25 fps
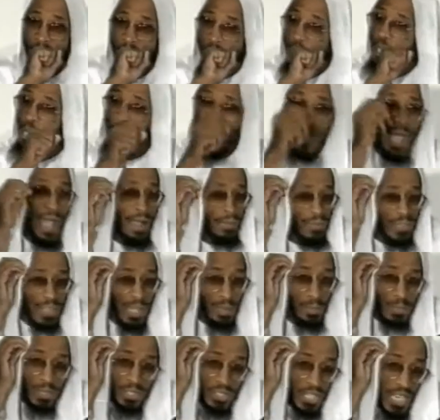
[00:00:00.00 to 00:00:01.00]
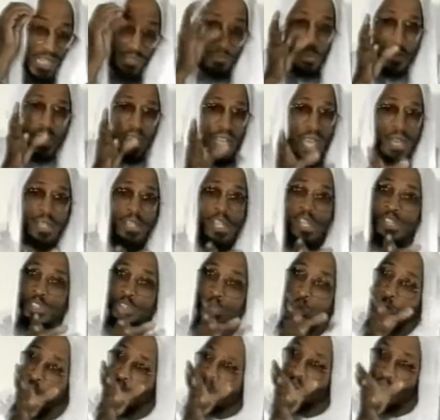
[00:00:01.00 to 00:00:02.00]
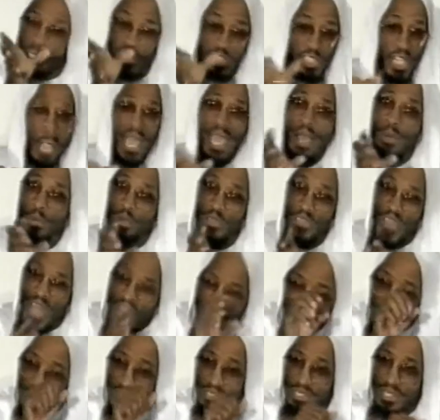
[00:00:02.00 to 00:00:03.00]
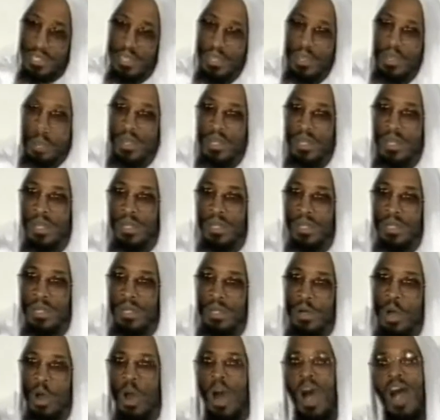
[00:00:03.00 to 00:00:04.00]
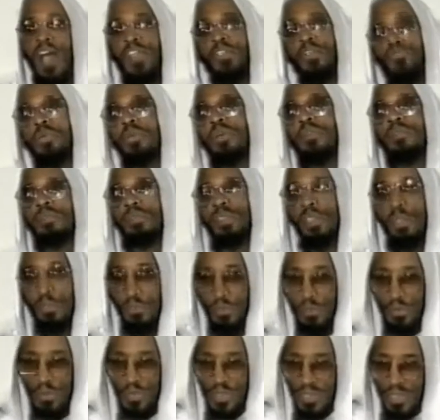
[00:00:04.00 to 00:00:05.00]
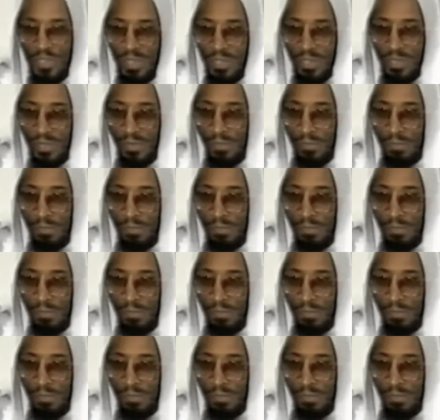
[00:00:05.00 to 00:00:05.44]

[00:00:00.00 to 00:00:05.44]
Do you have some secret that you want to share with us? Or are you confused?